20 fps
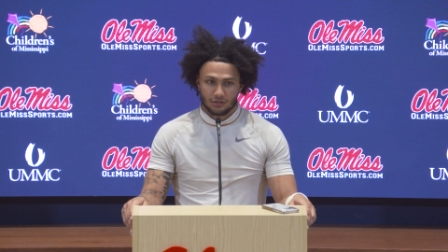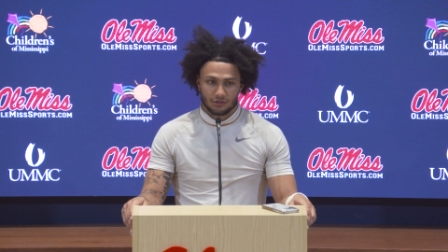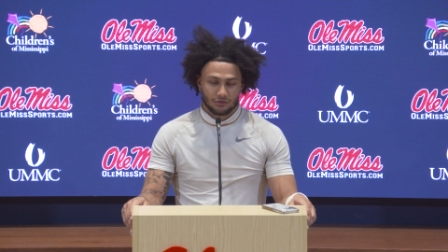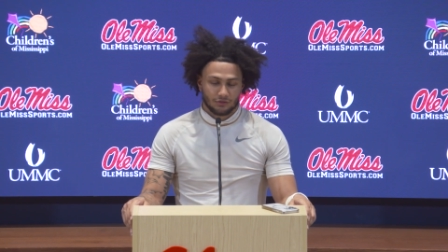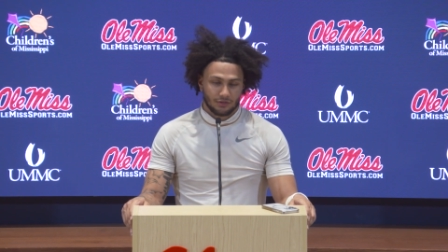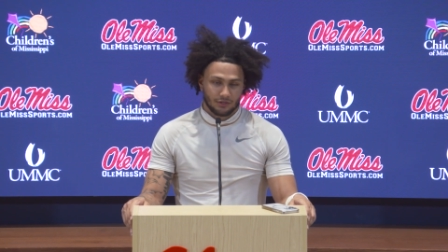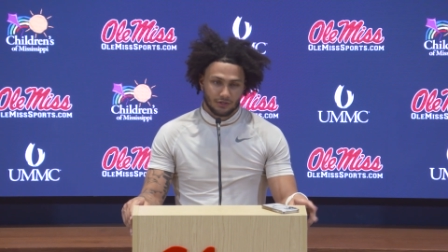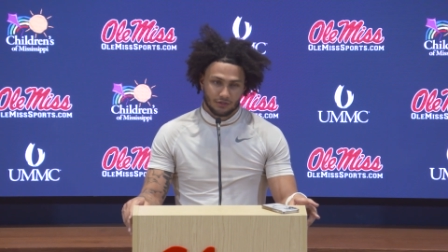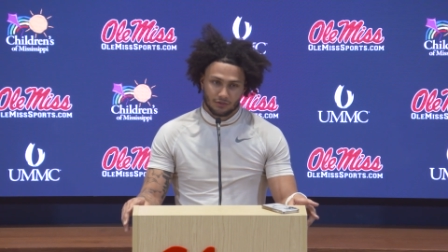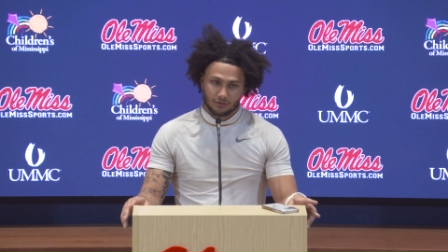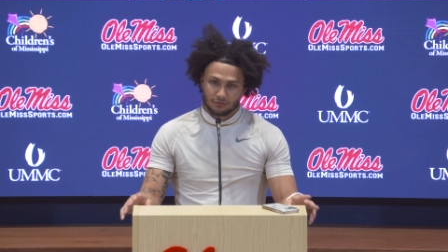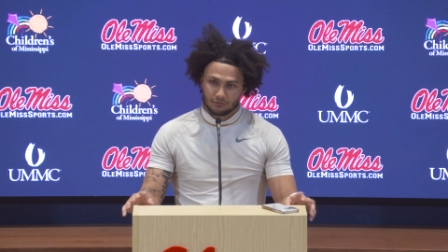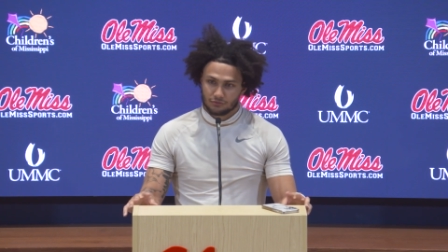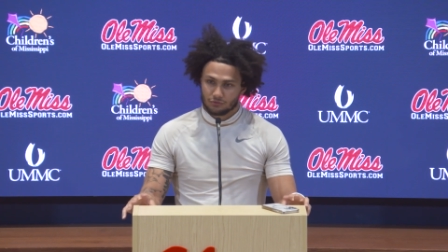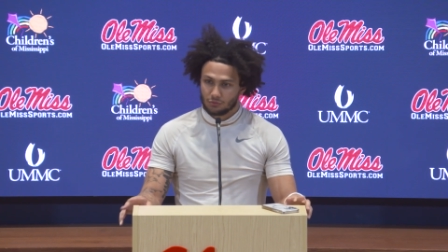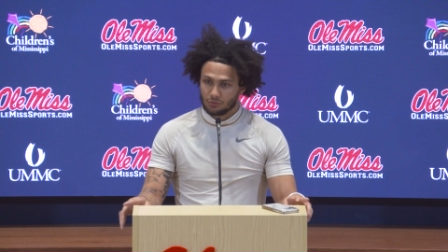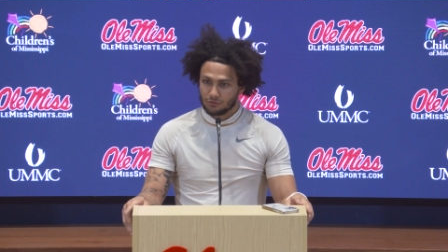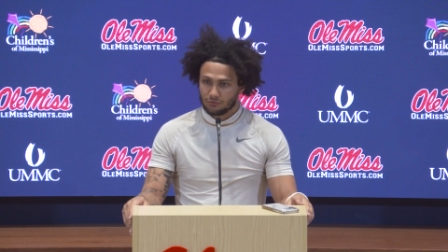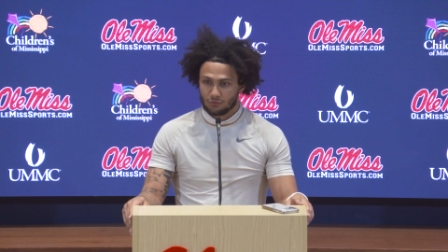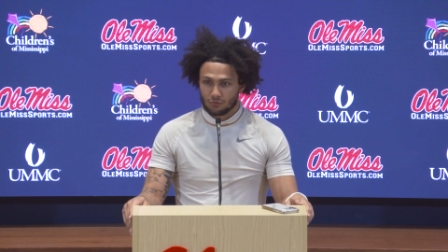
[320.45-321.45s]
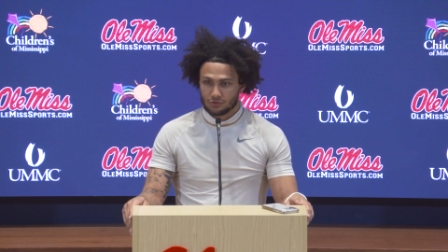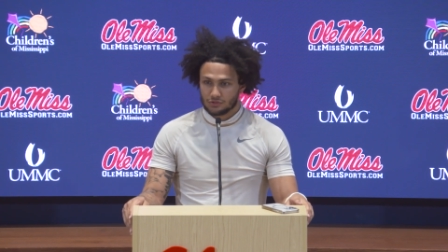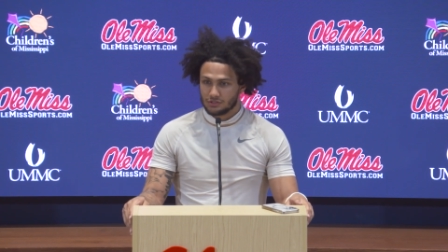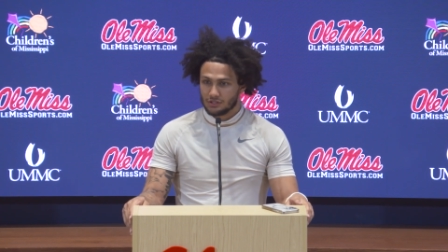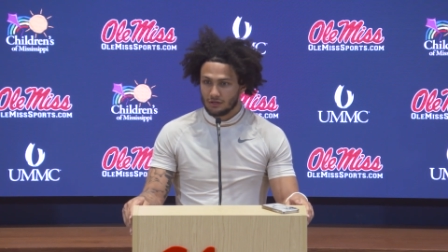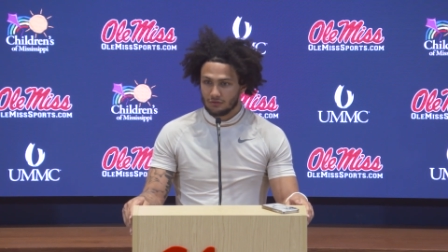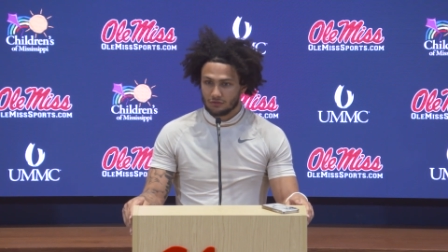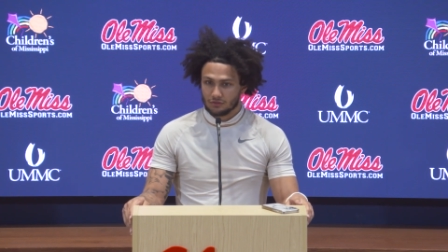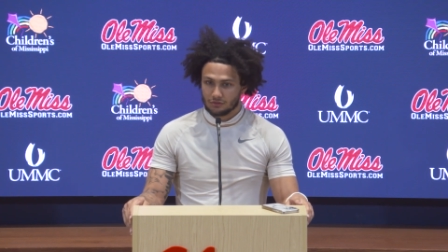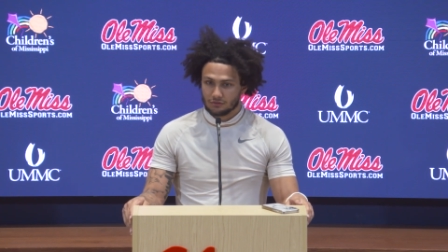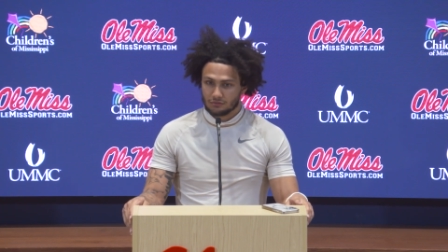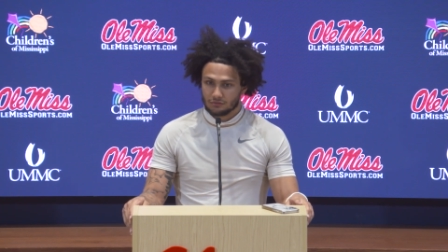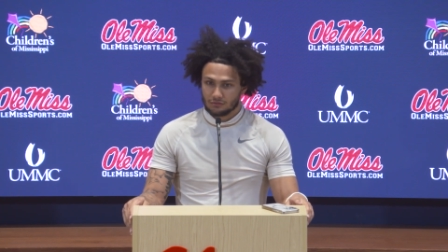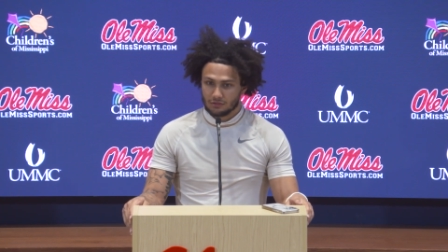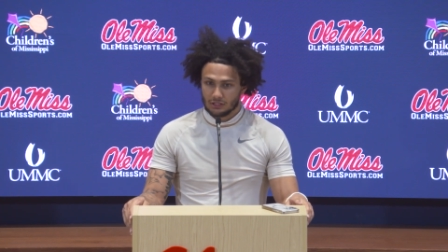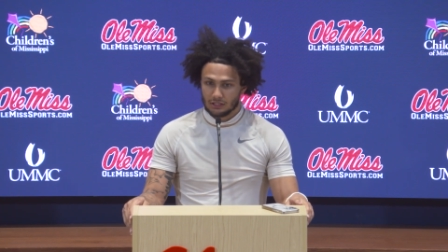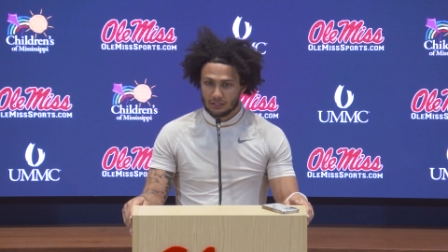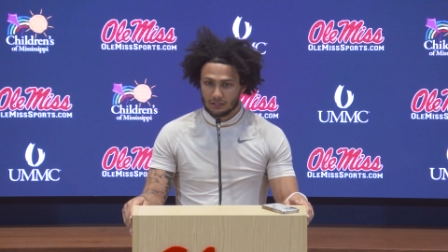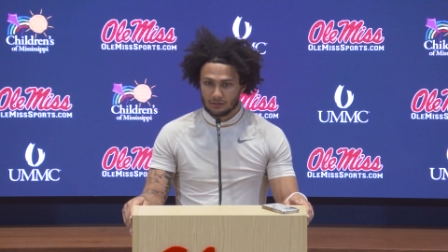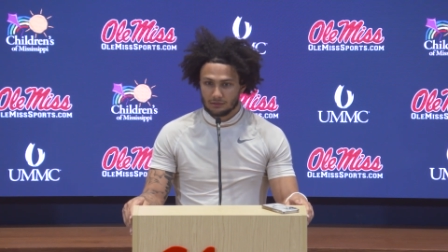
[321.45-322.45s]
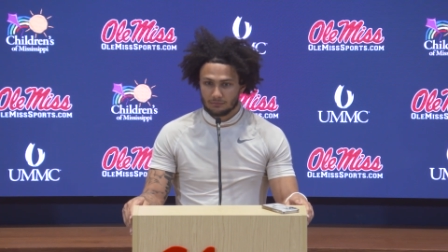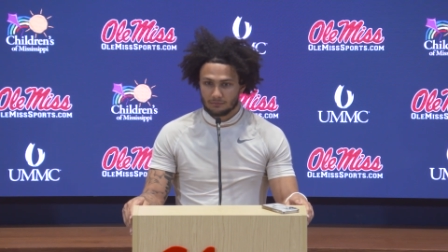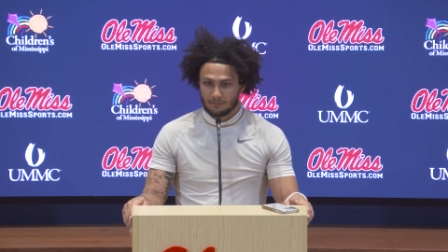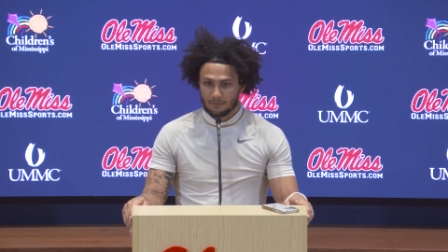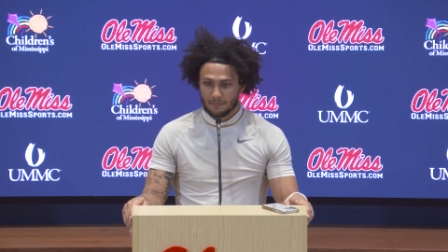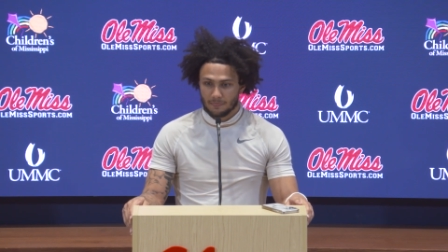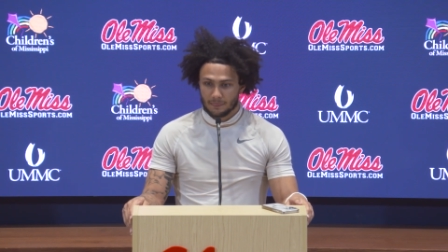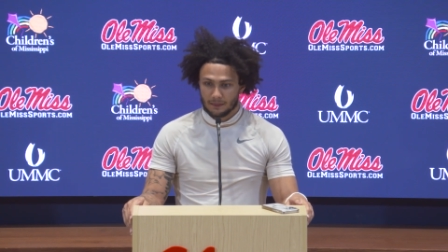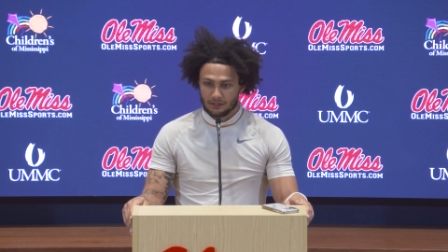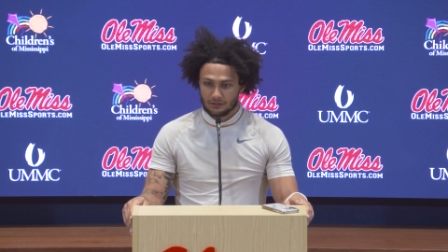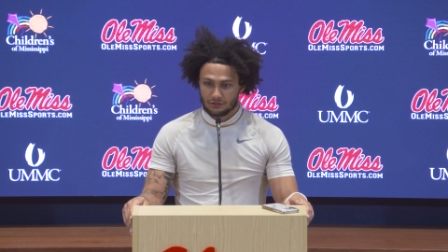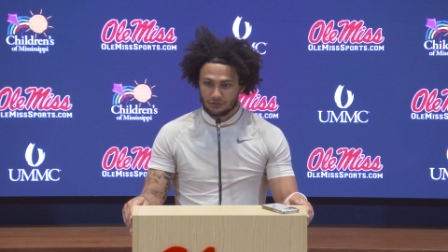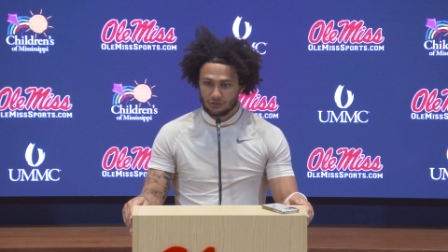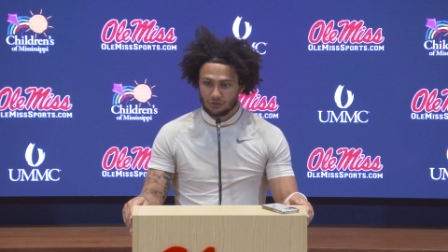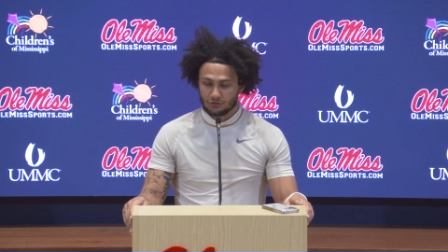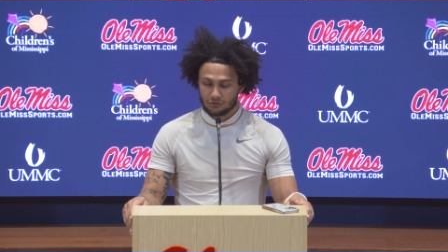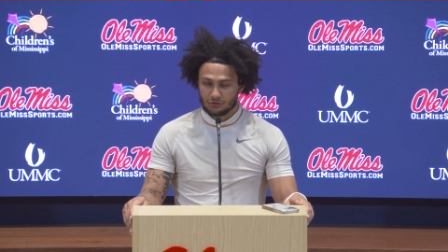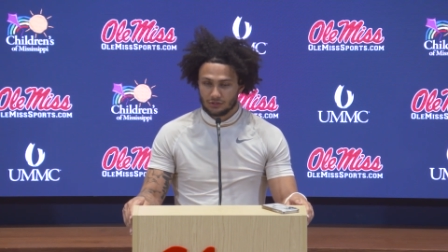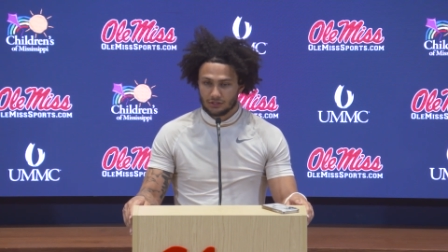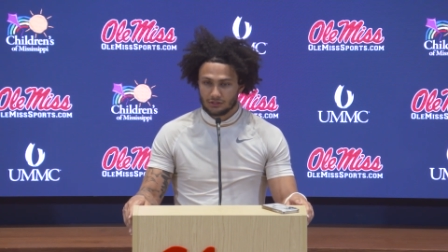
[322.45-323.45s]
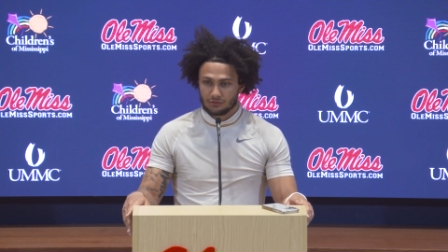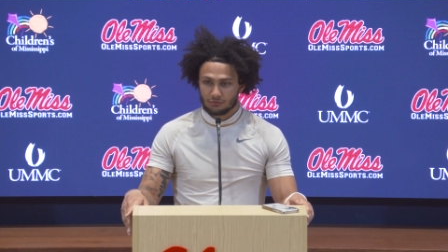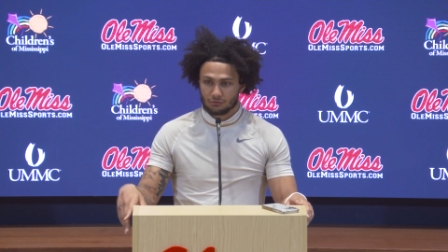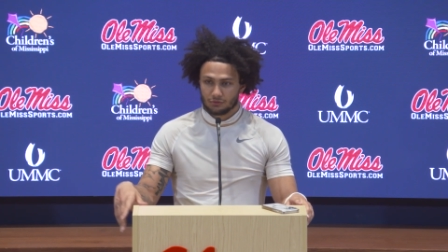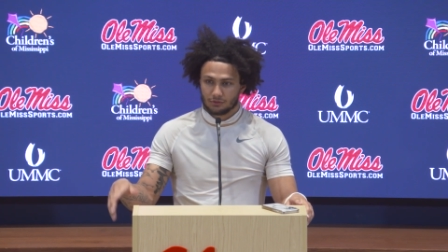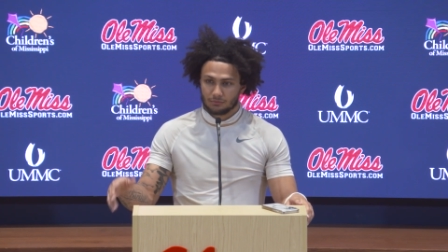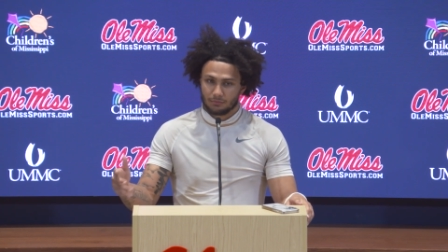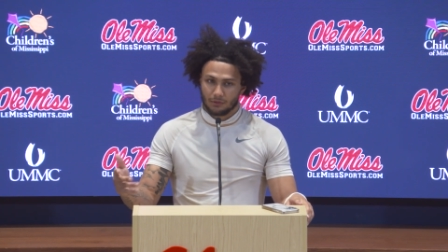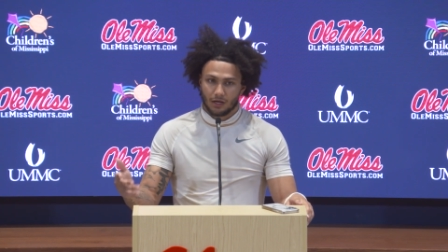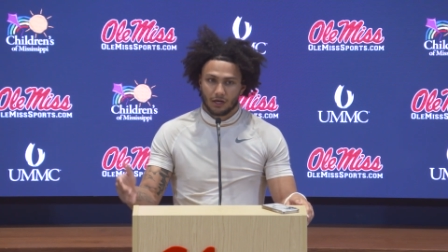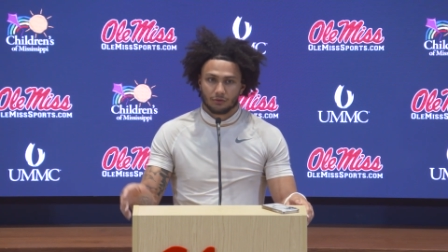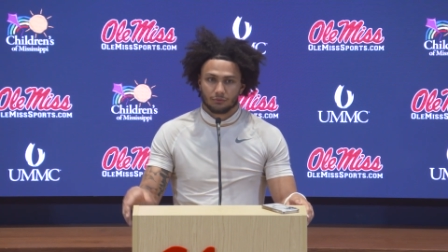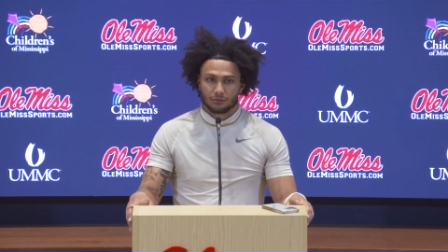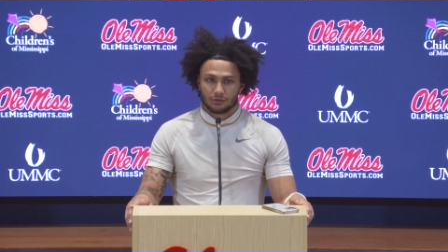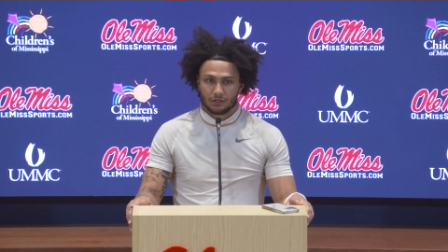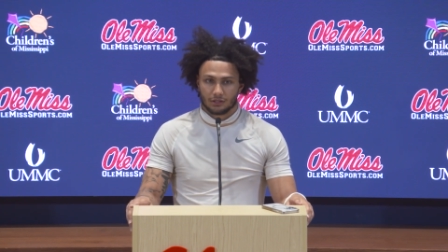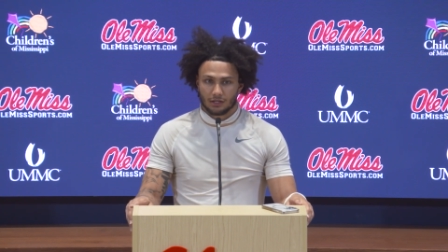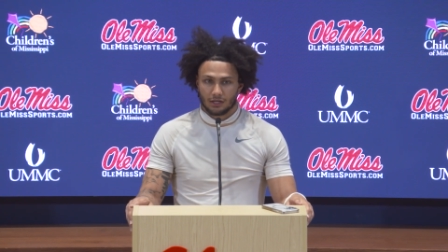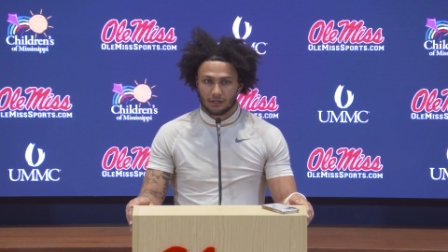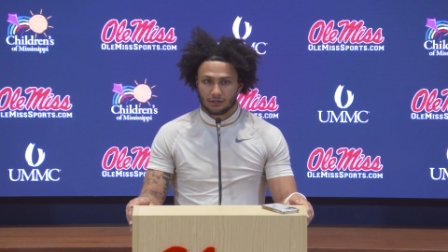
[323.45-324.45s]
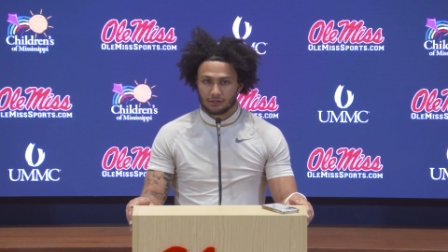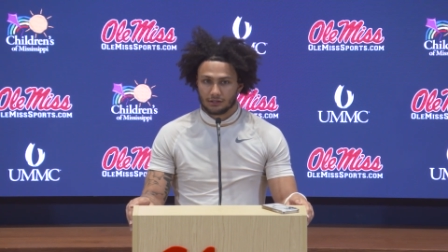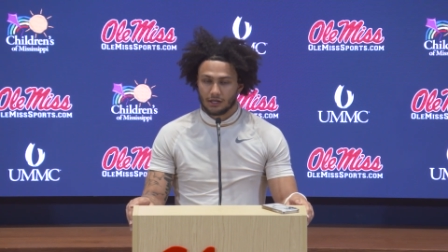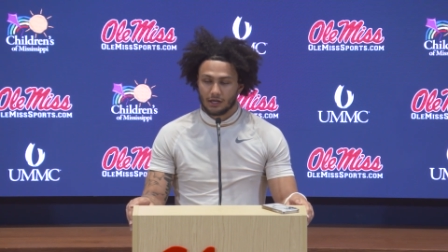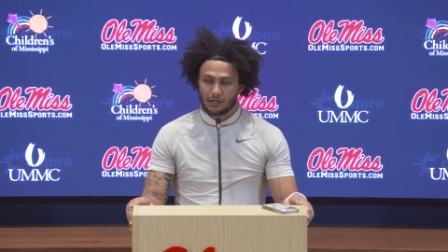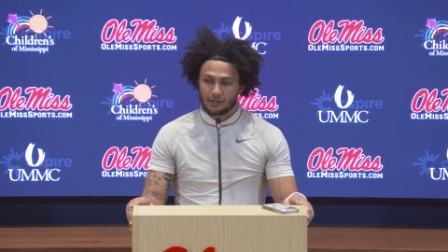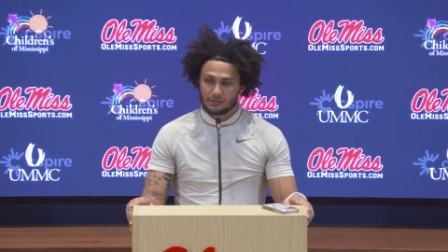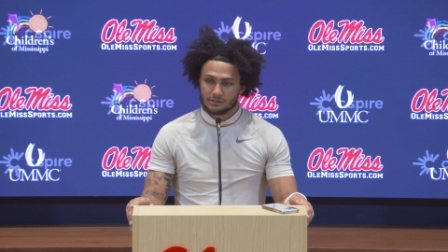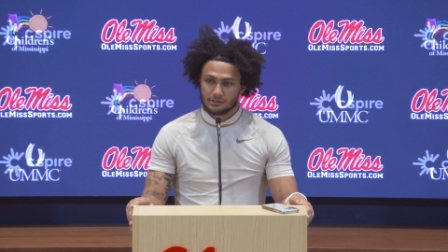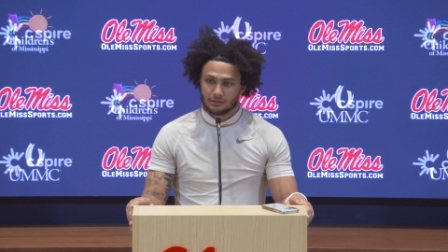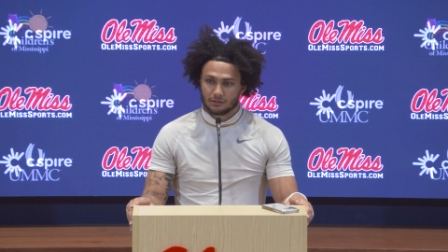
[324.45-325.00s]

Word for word: You're here 24 7. Um, and, you know, you get to really bond with a lot of the guys.